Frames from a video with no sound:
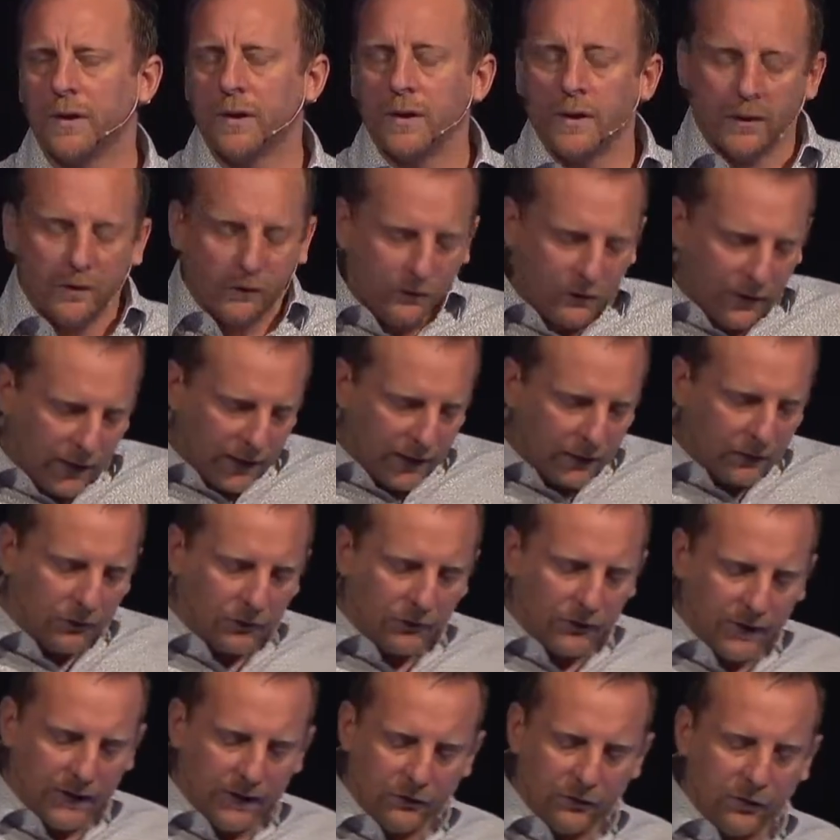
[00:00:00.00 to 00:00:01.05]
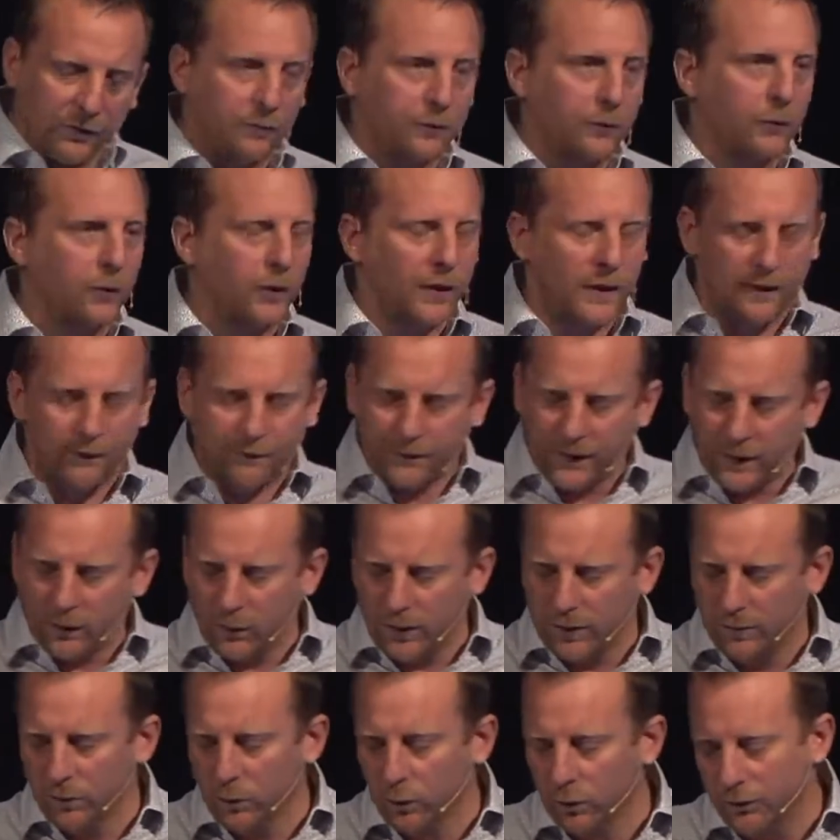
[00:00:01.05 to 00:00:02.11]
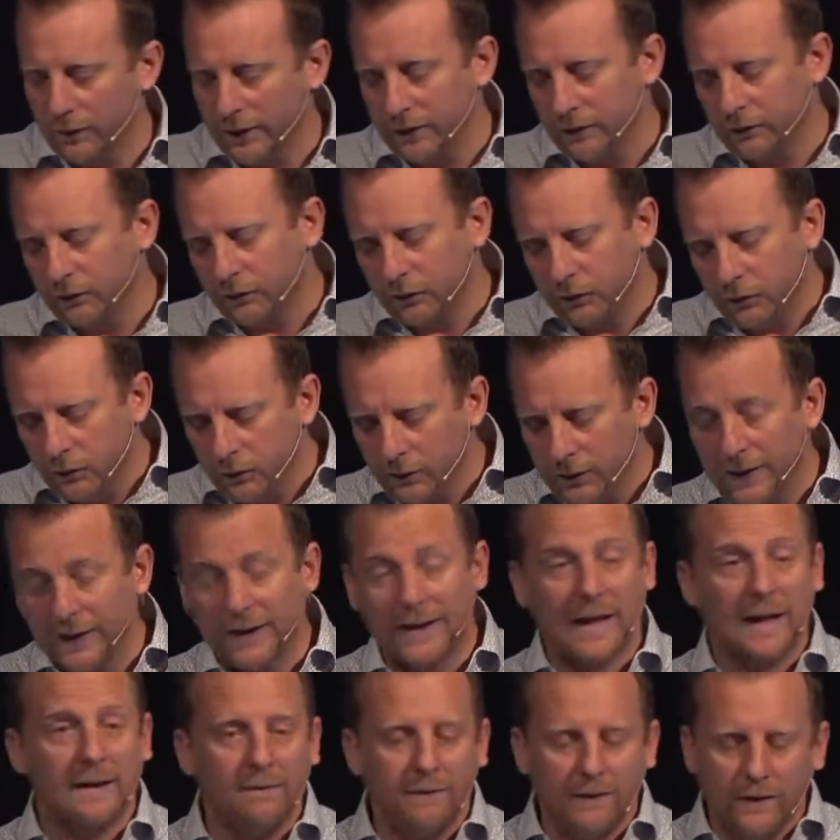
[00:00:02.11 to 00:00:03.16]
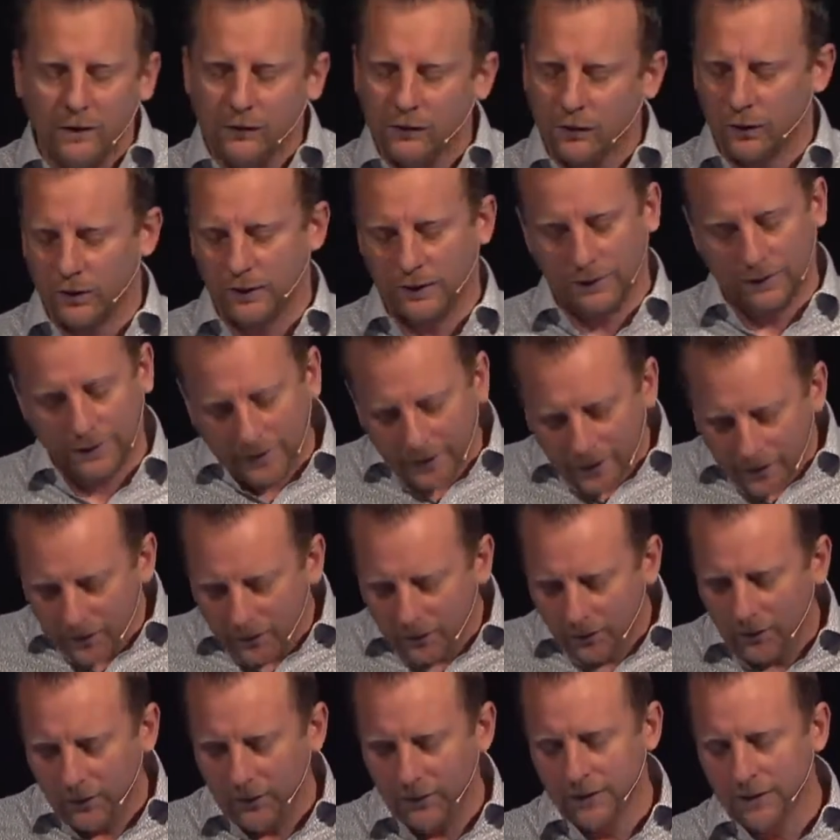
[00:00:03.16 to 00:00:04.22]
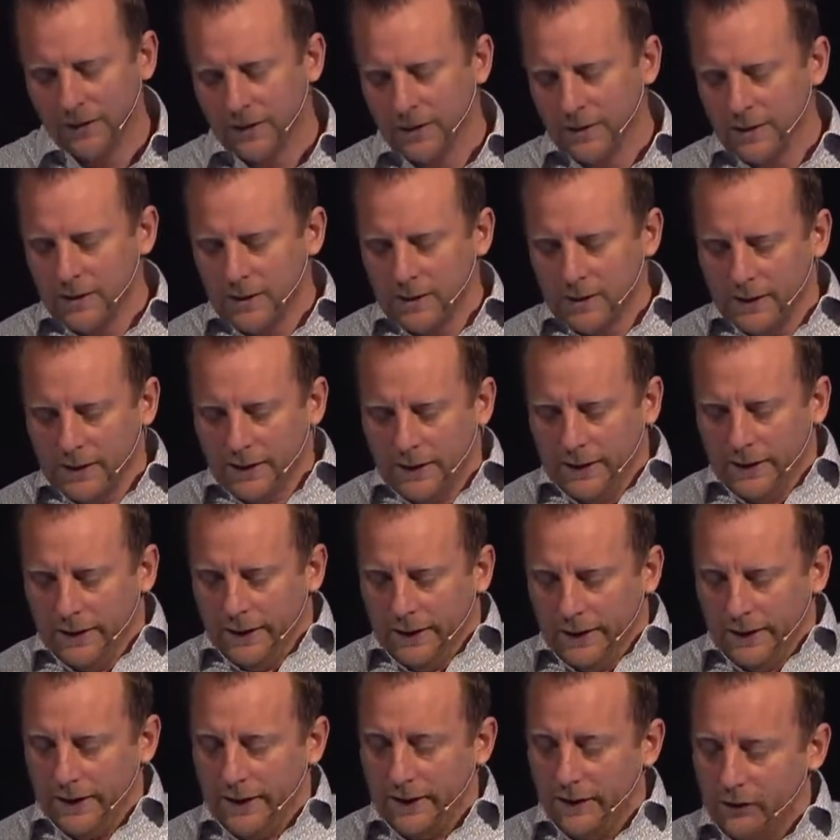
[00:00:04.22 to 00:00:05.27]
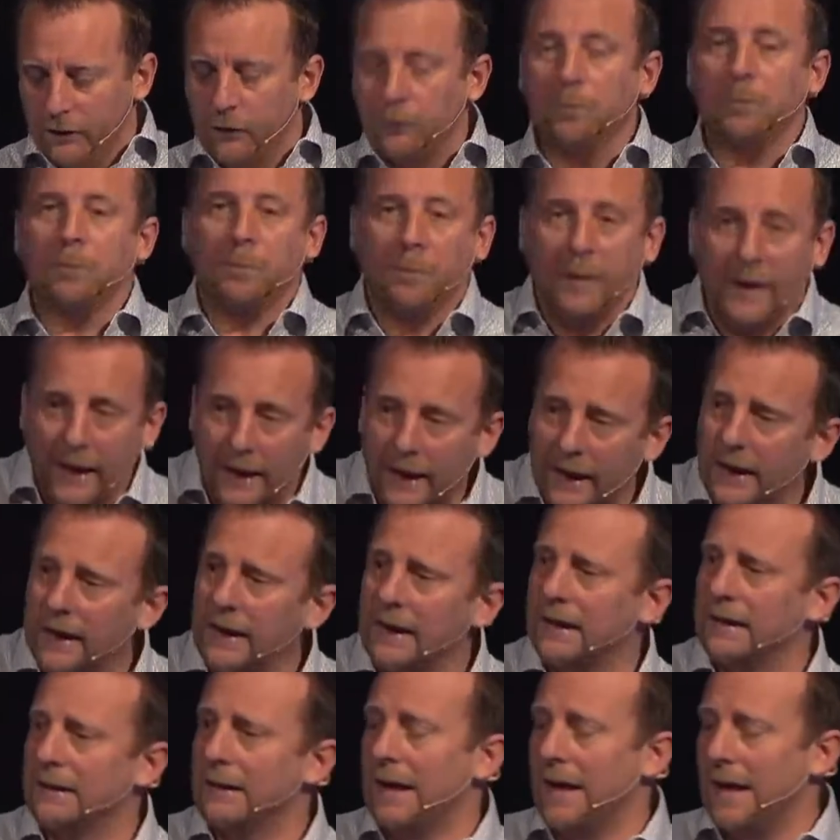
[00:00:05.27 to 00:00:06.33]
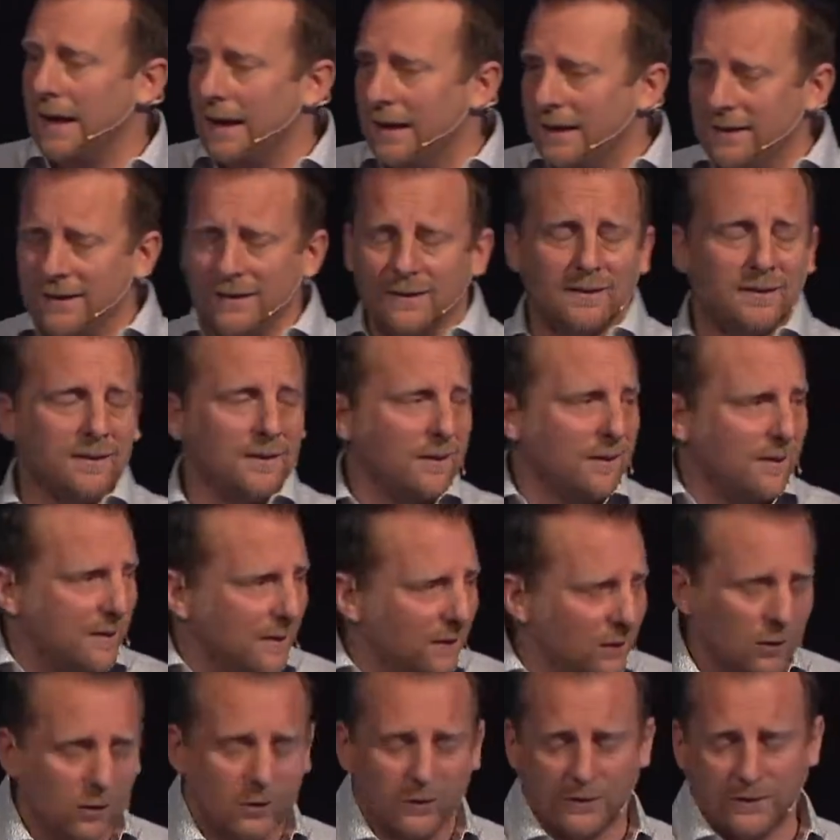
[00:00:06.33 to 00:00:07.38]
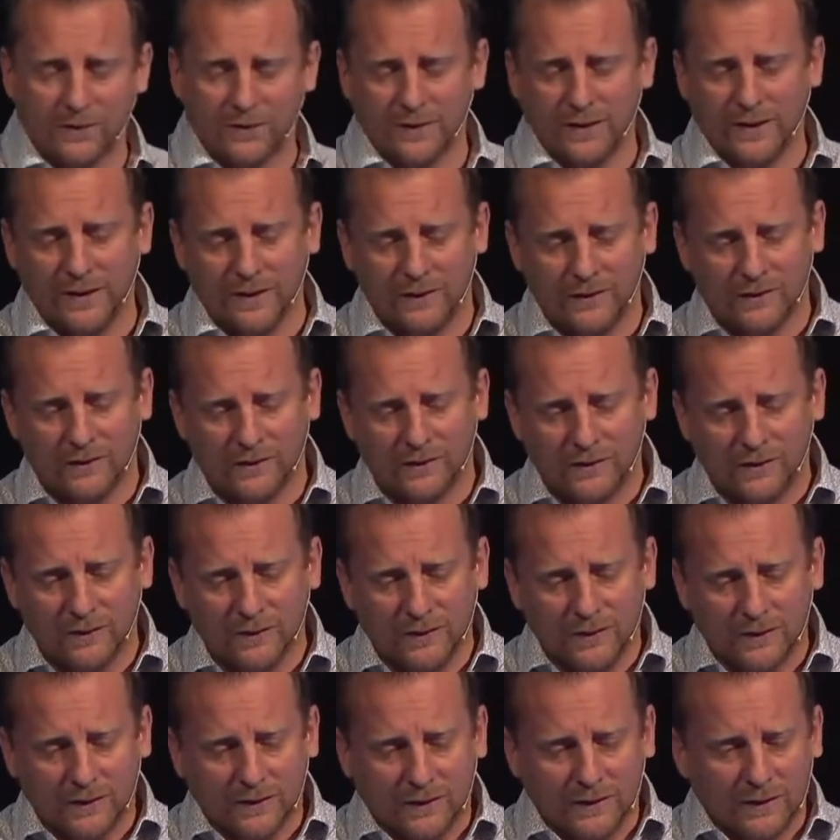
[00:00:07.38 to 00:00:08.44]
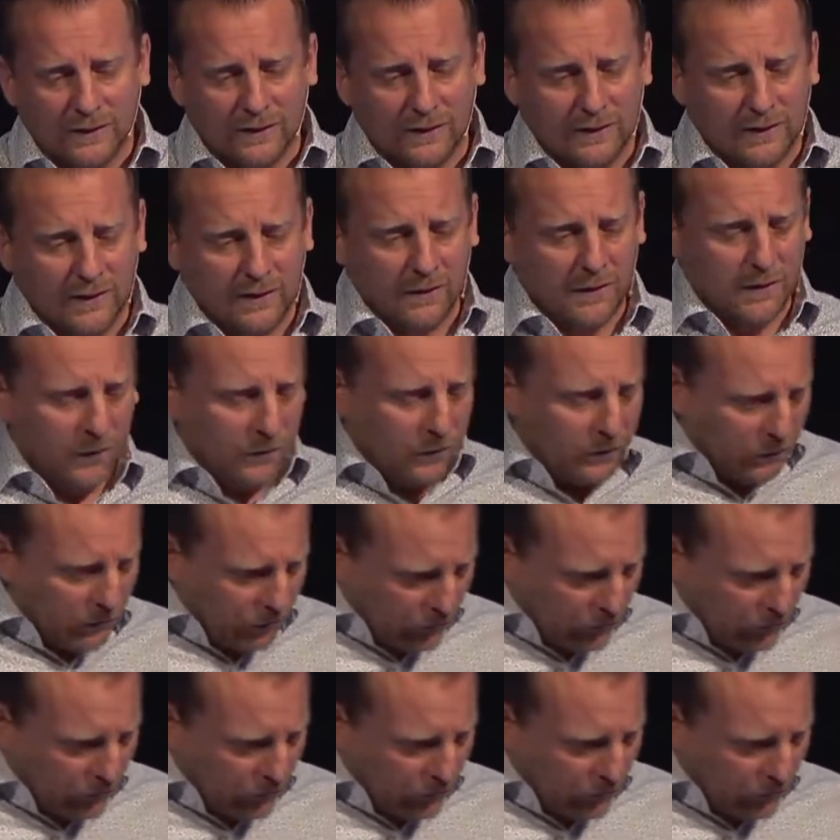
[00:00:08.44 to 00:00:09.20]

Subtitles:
The second stage of grief that we move into, and again, these aren't linear, is pain and guilt. It's this